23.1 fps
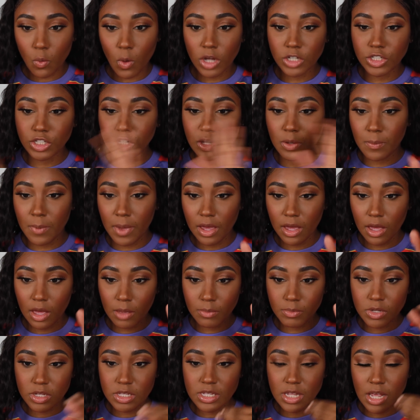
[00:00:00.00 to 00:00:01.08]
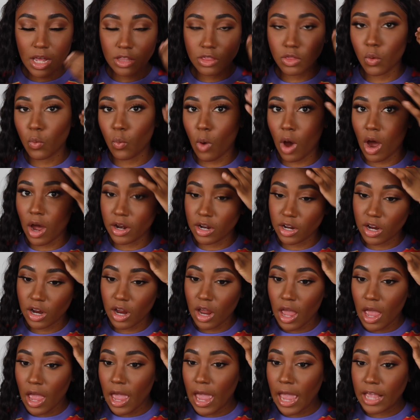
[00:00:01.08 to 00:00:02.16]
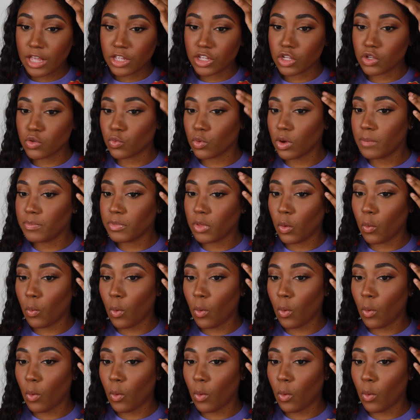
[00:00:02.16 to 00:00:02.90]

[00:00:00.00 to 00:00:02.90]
washing your makeup, just take the water and just rub the